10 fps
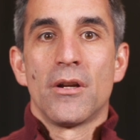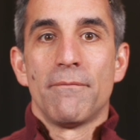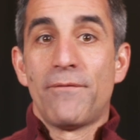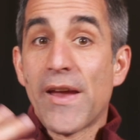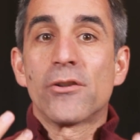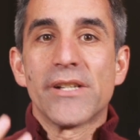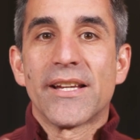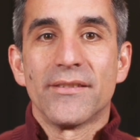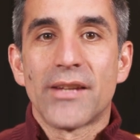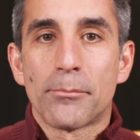very
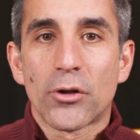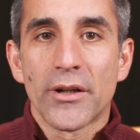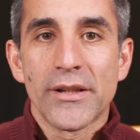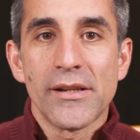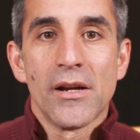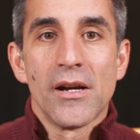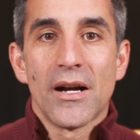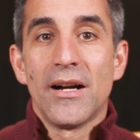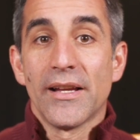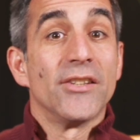contemporary
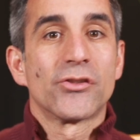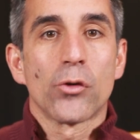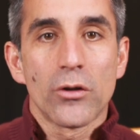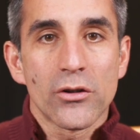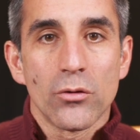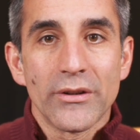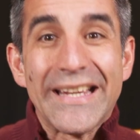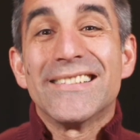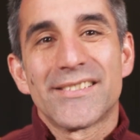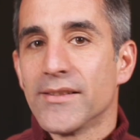historical
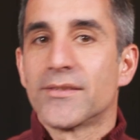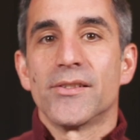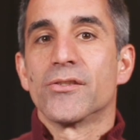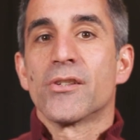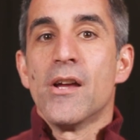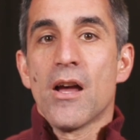instances